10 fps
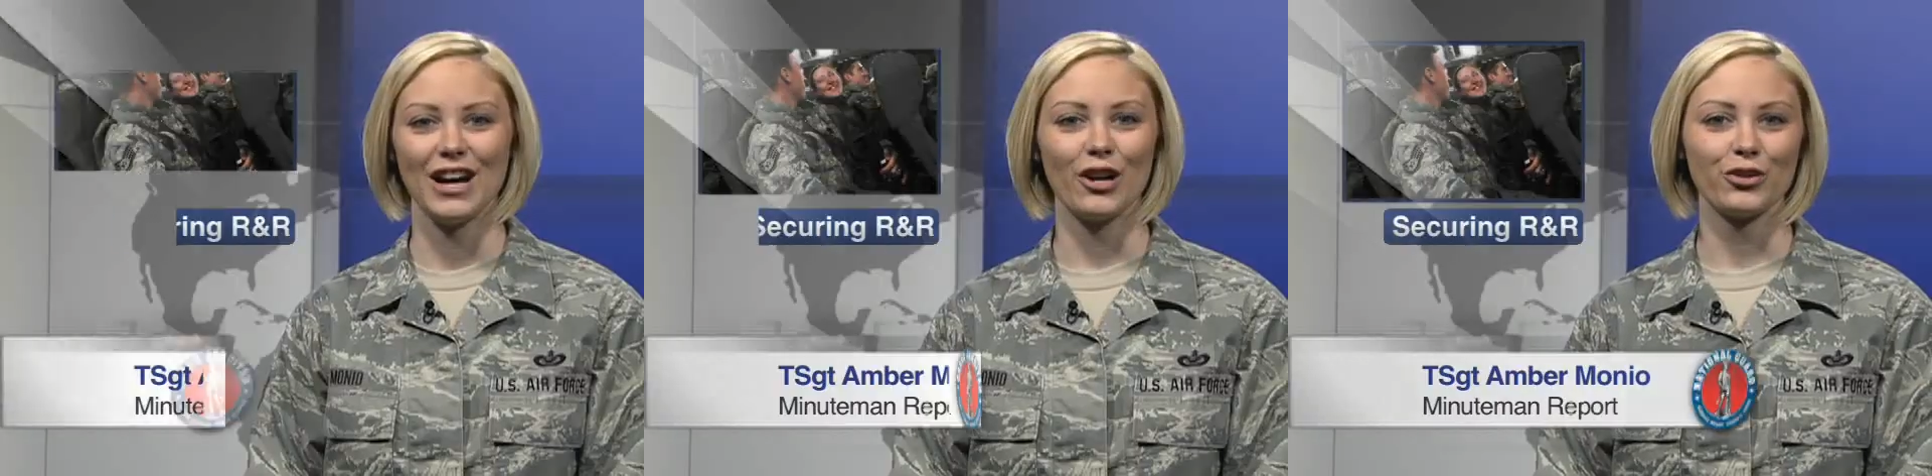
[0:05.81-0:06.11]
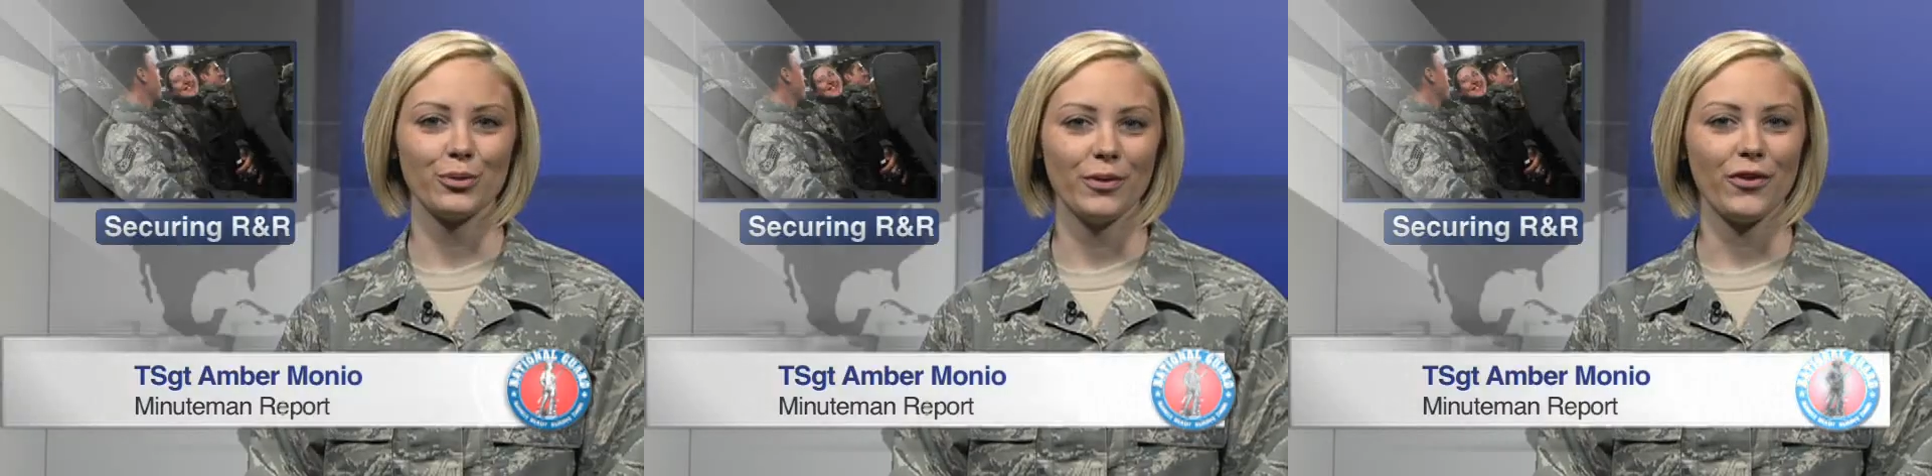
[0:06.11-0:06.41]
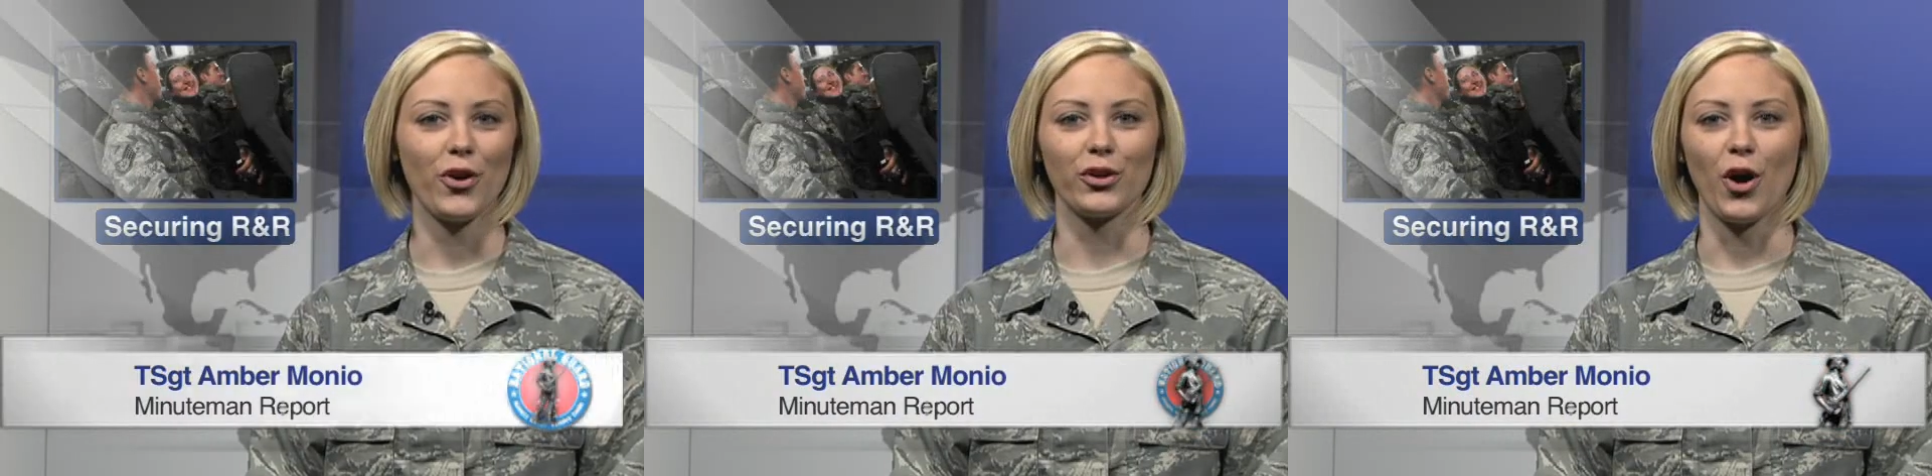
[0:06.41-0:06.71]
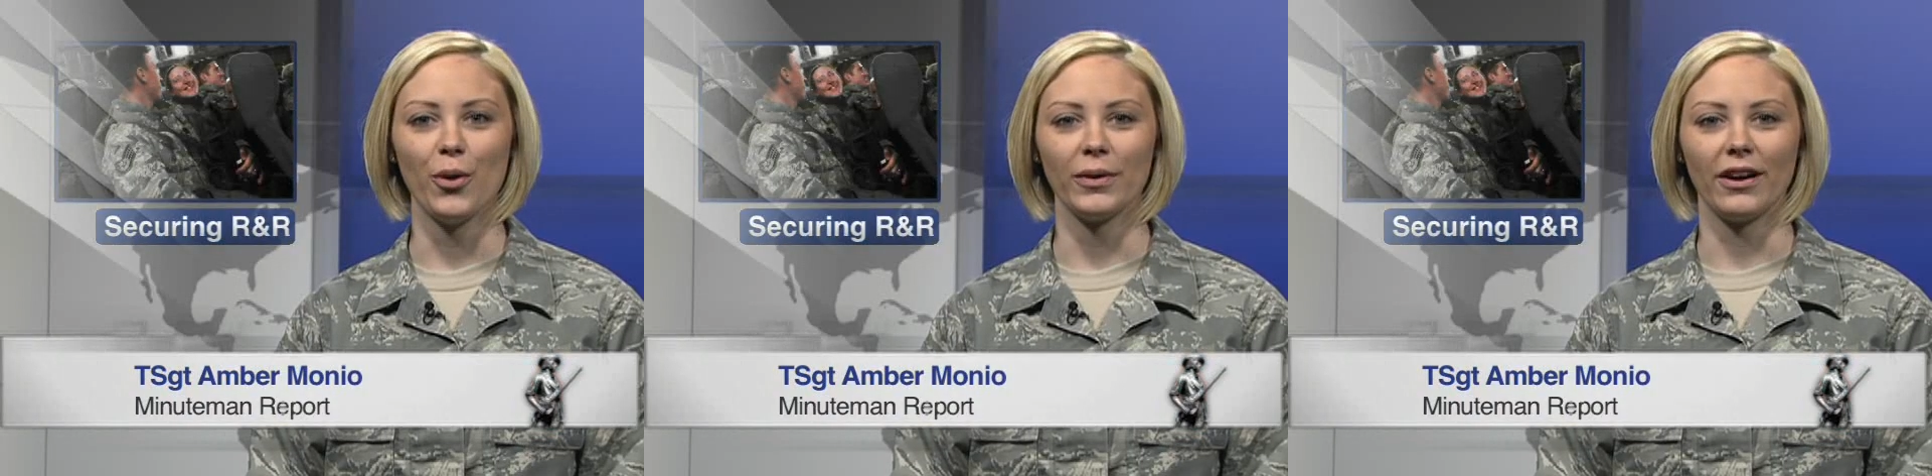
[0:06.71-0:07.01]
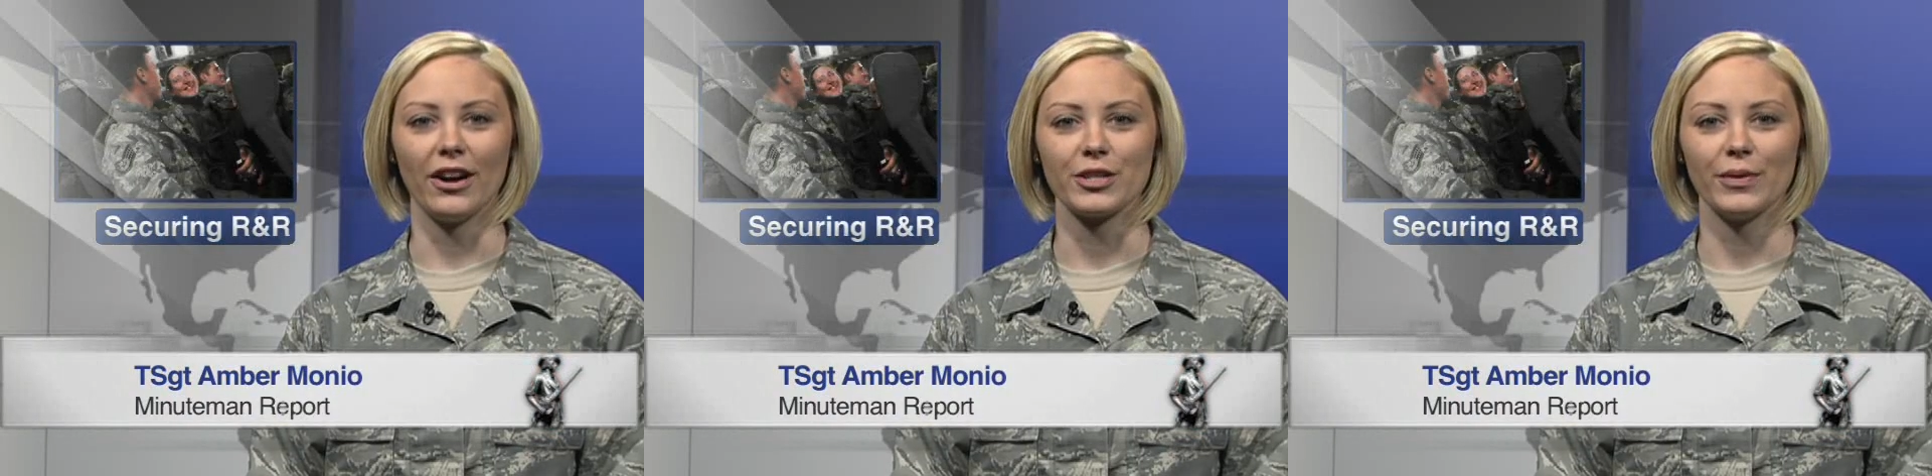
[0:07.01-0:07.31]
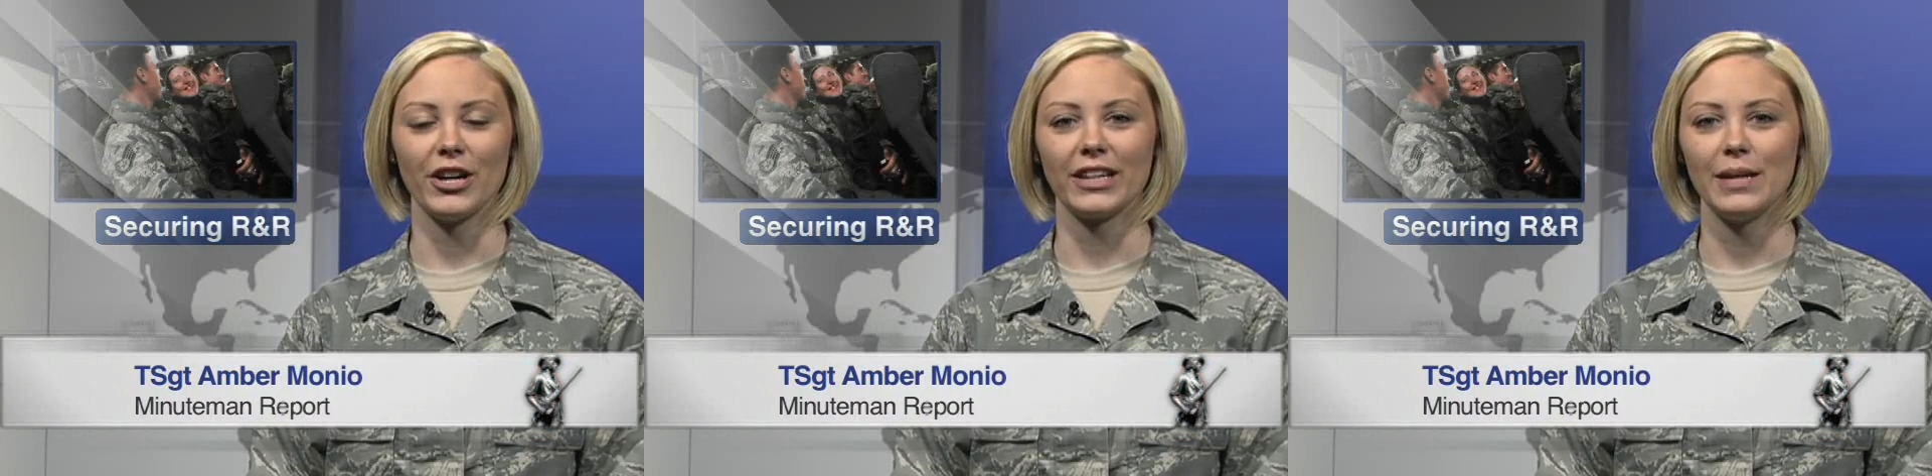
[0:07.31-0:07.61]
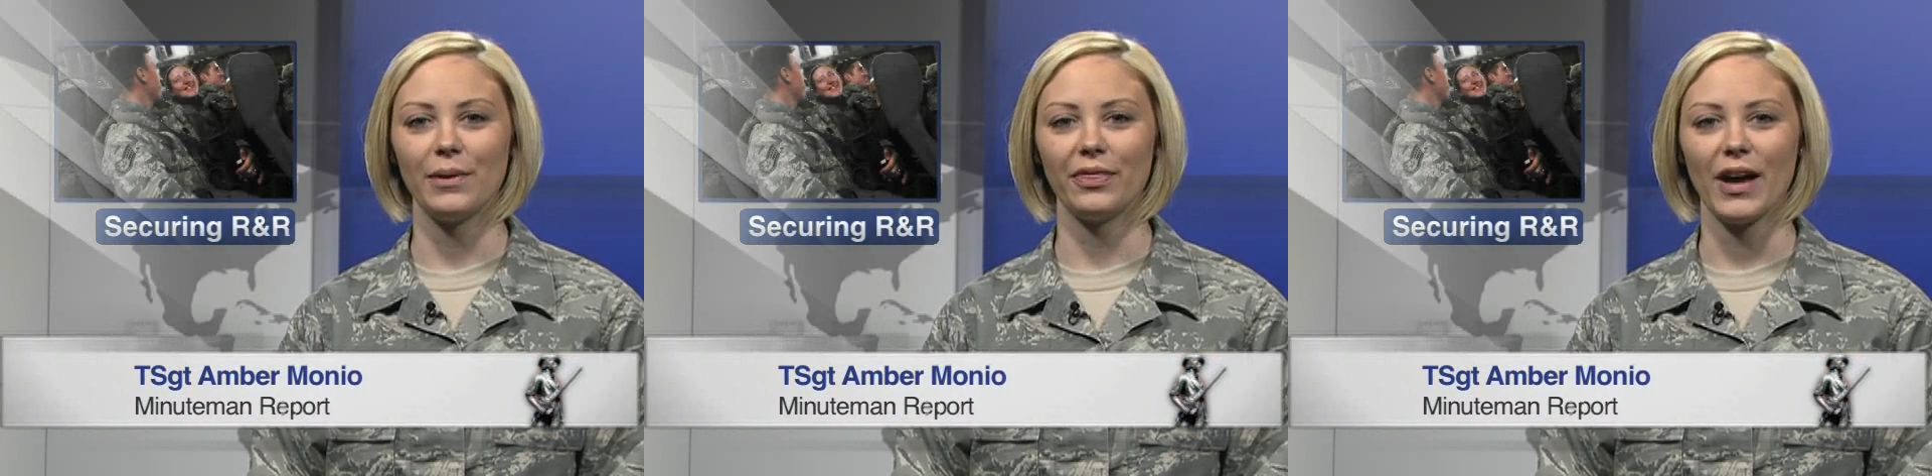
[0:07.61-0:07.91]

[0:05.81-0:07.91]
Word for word: A group of Oklahoma Guardsmen are keeping